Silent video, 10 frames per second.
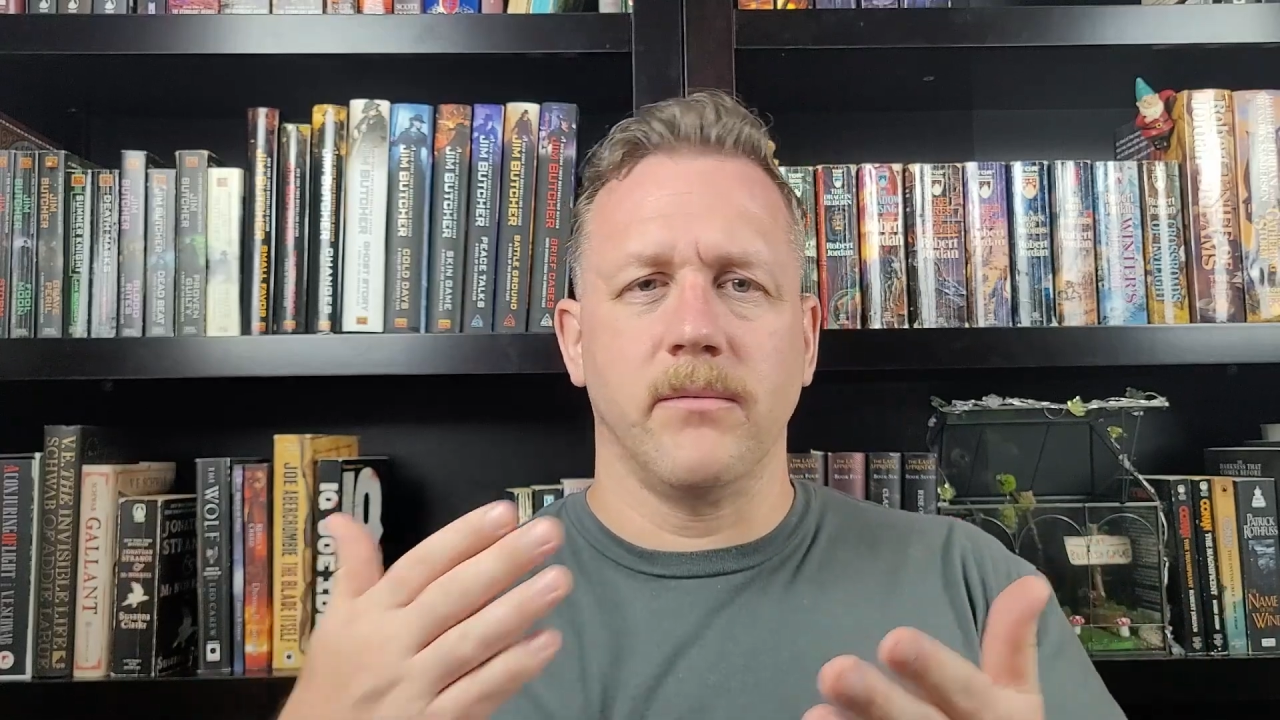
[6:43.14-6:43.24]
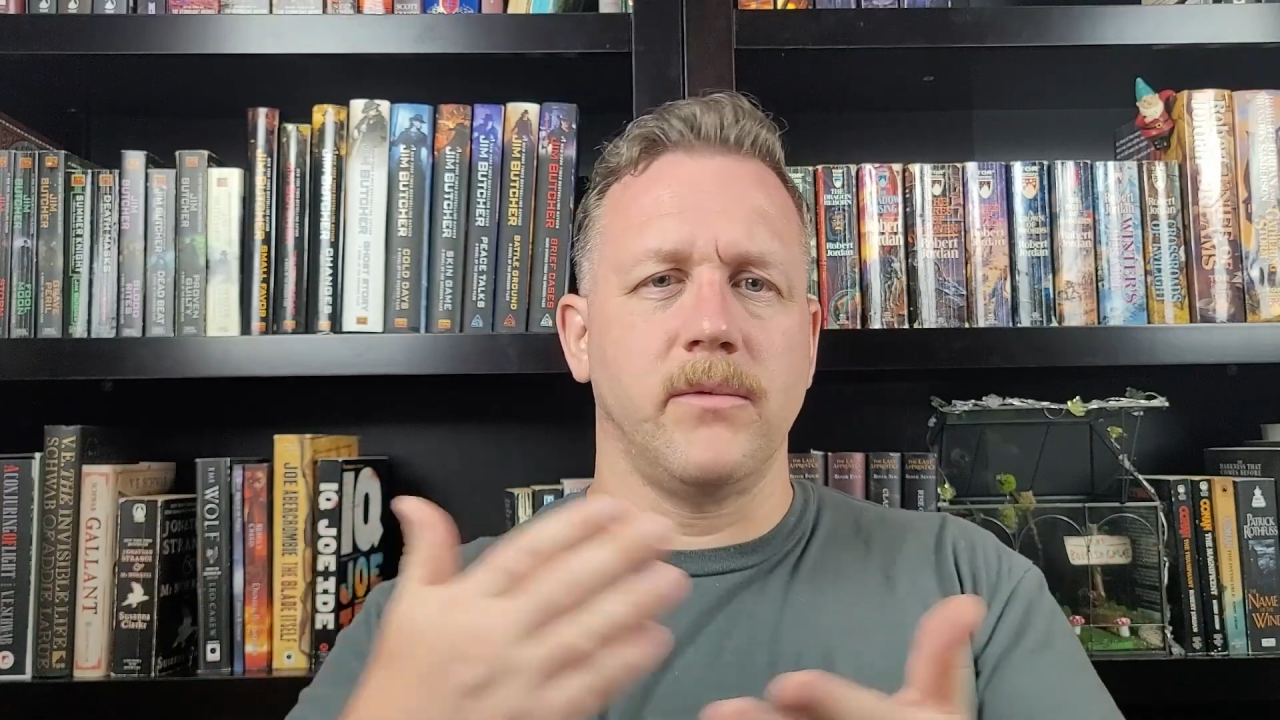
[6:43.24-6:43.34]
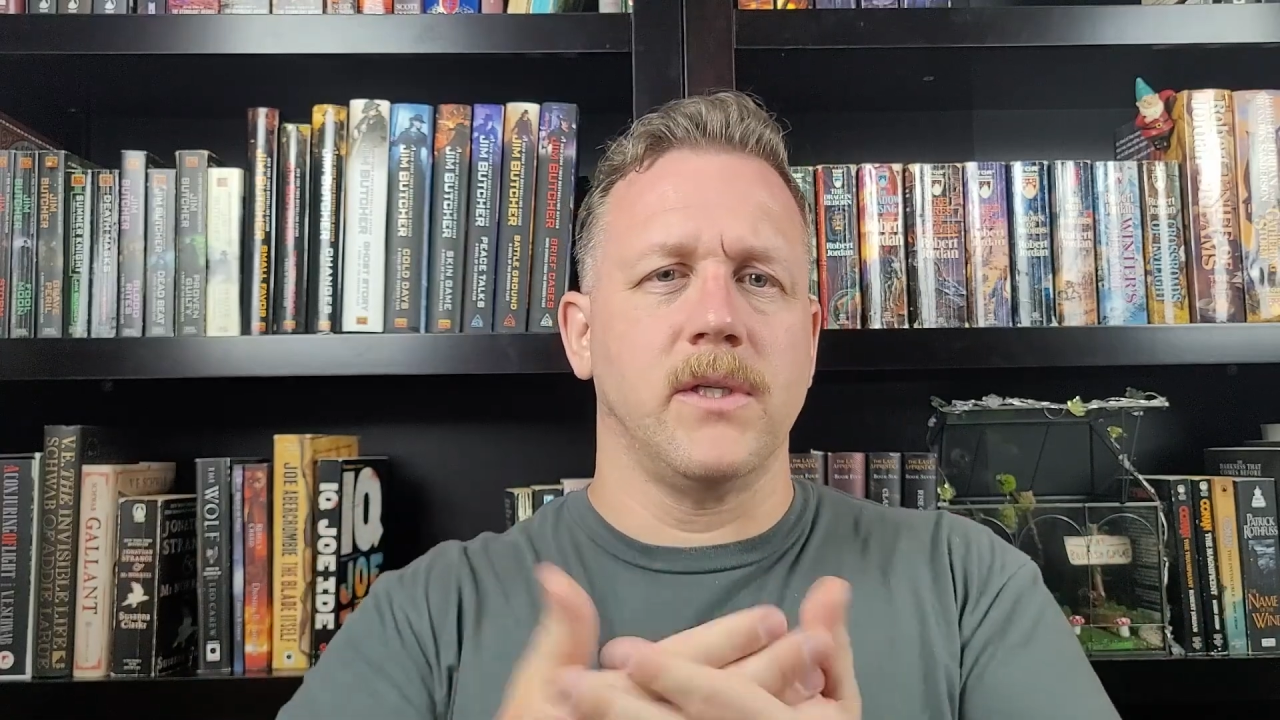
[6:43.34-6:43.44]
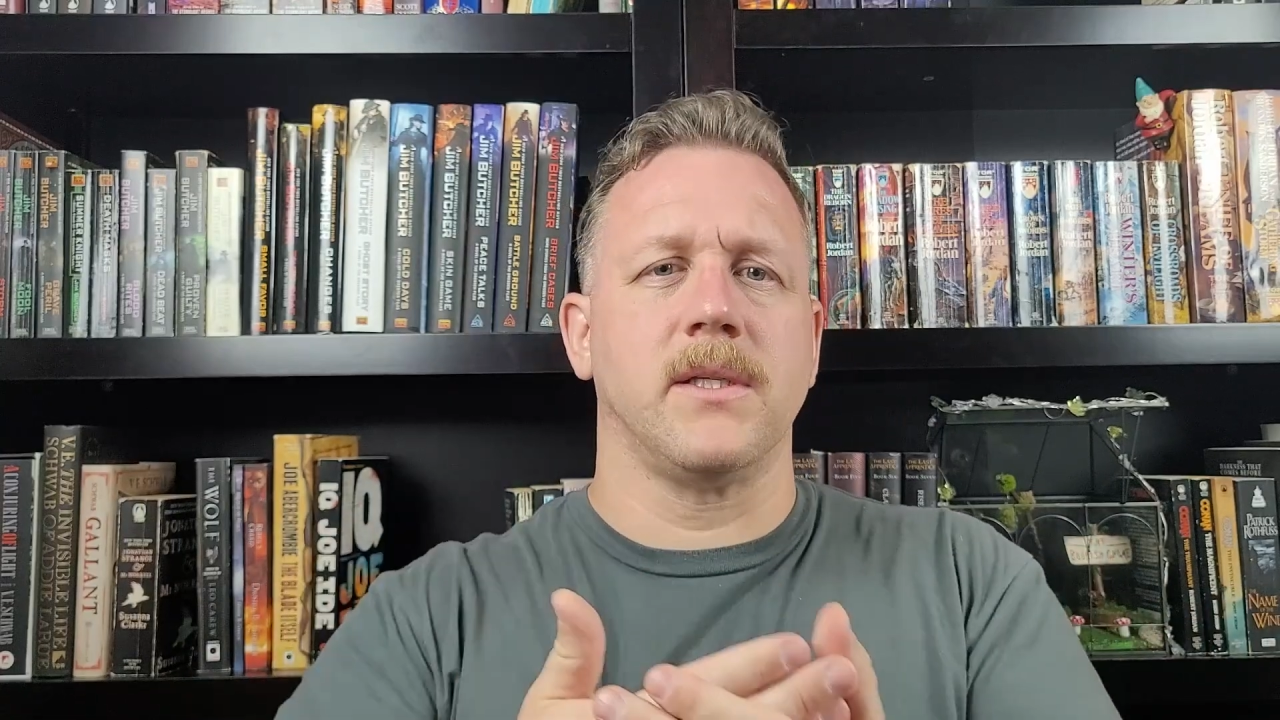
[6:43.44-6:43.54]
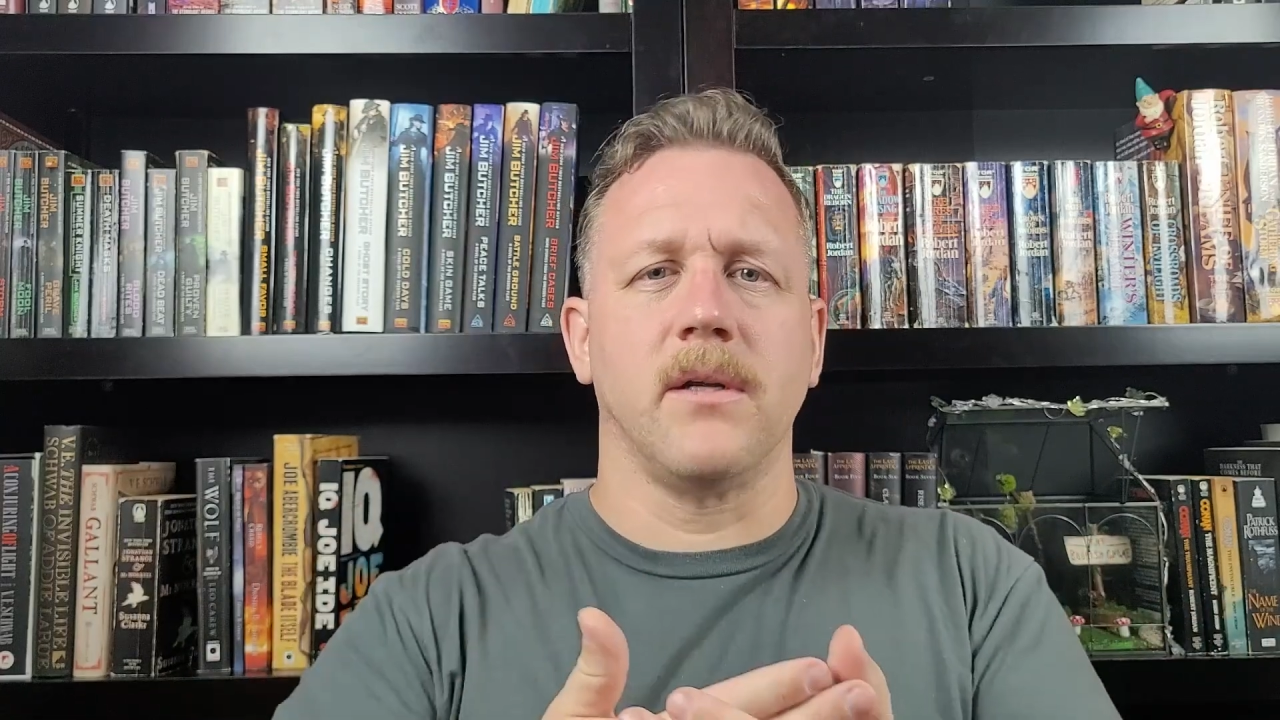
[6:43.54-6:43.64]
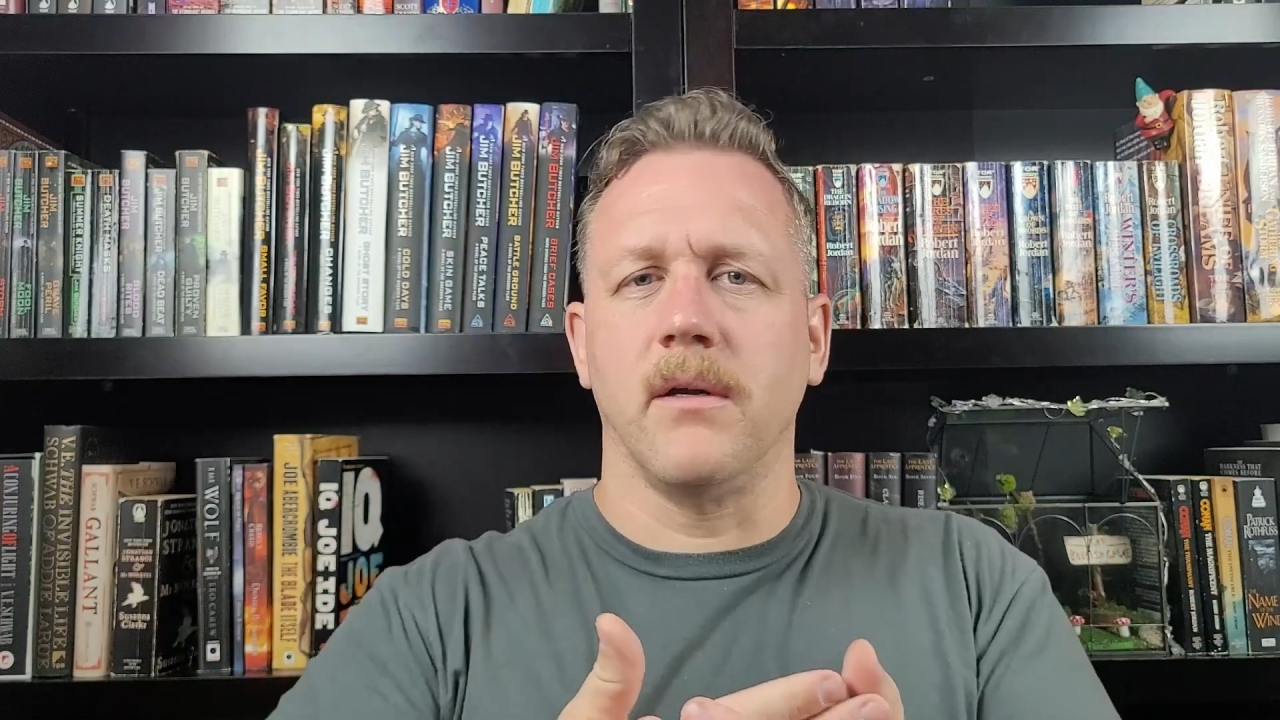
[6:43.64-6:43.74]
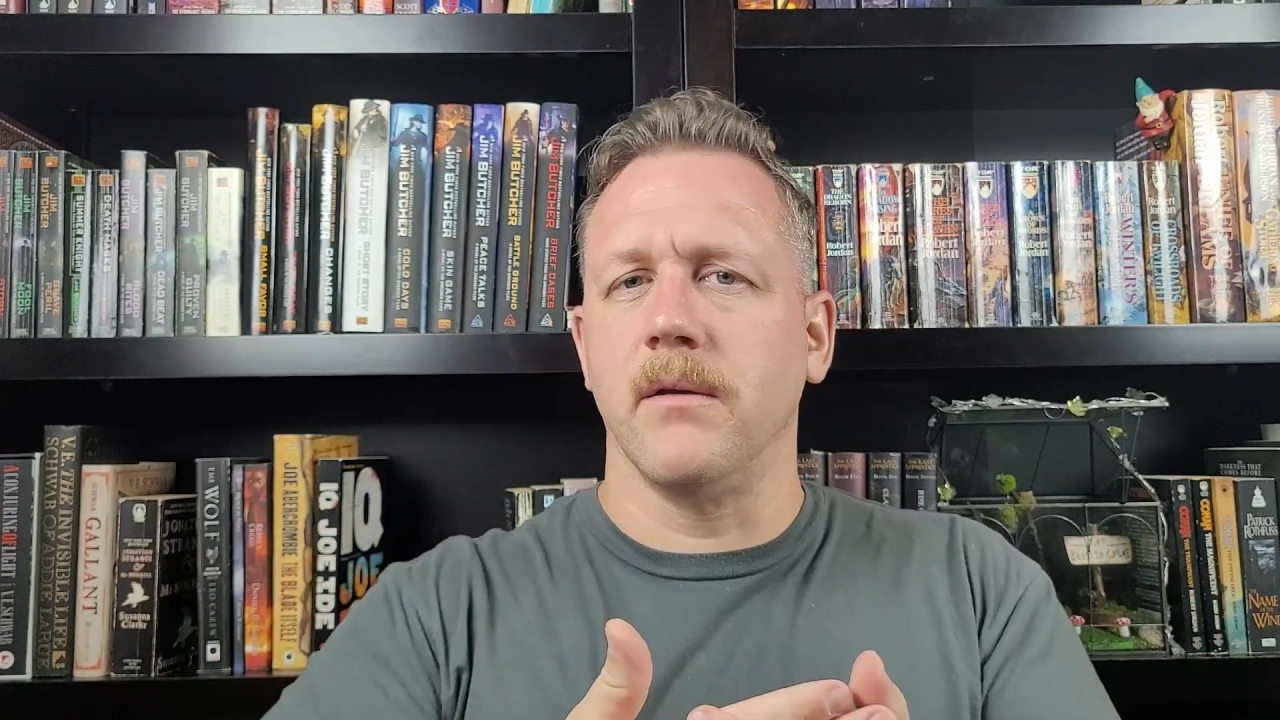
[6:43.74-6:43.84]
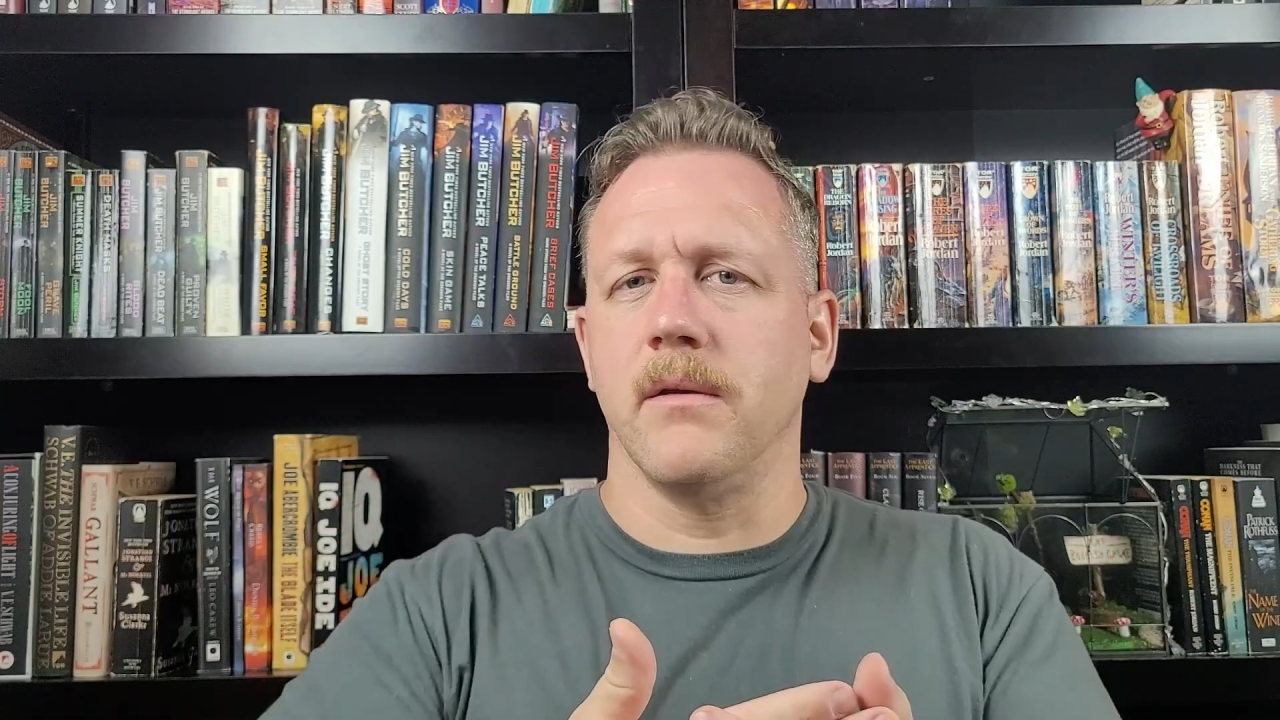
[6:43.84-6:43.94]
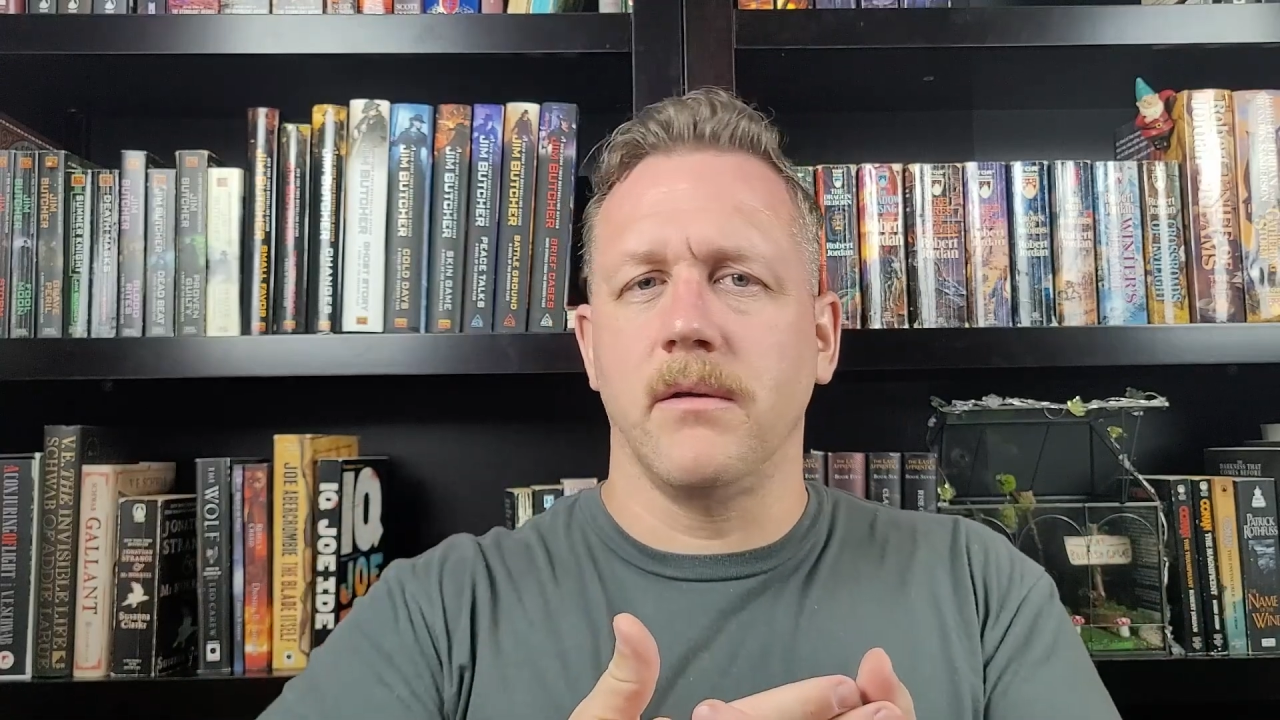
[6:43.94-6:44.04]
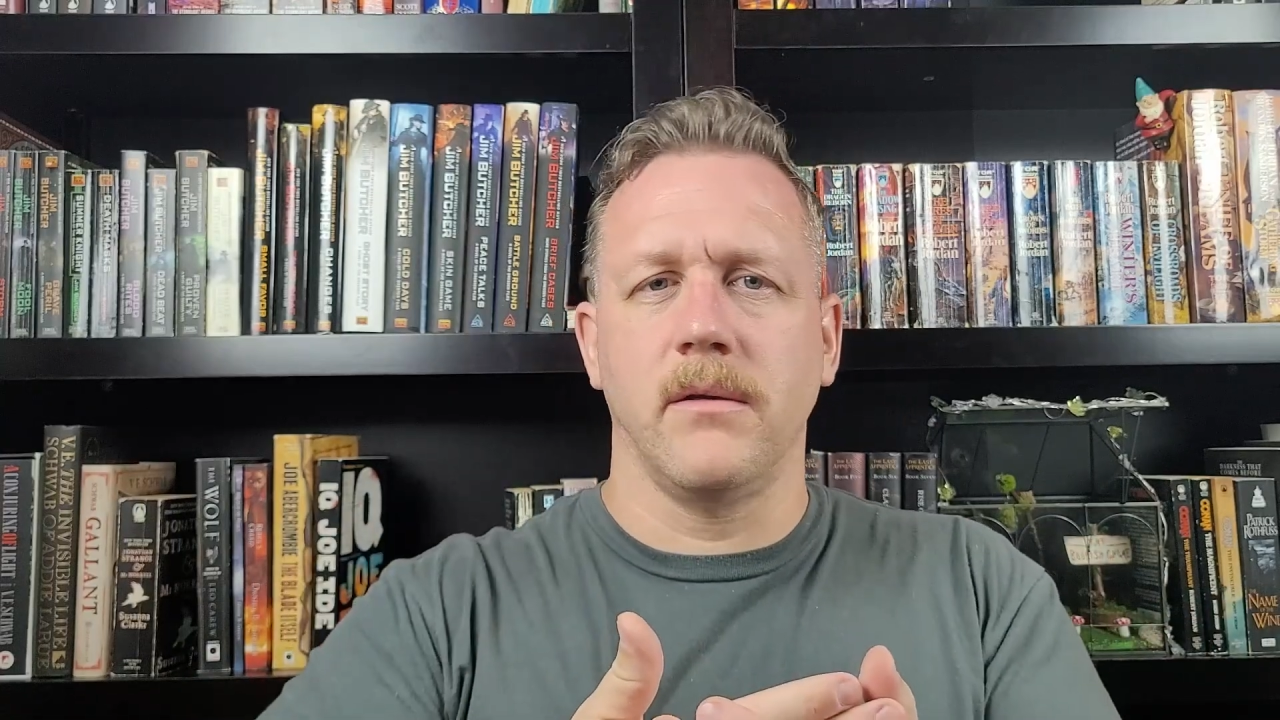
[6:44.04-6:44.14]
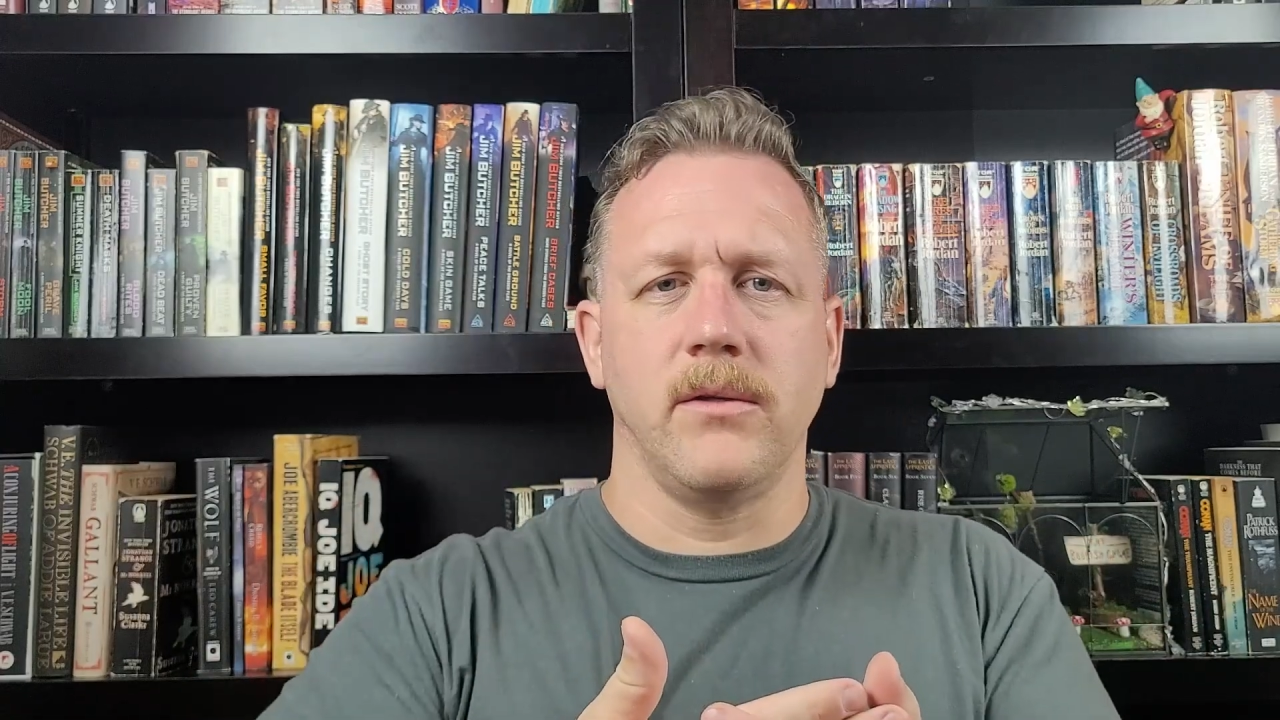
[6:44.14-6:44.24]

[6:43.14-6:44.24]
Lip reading: just start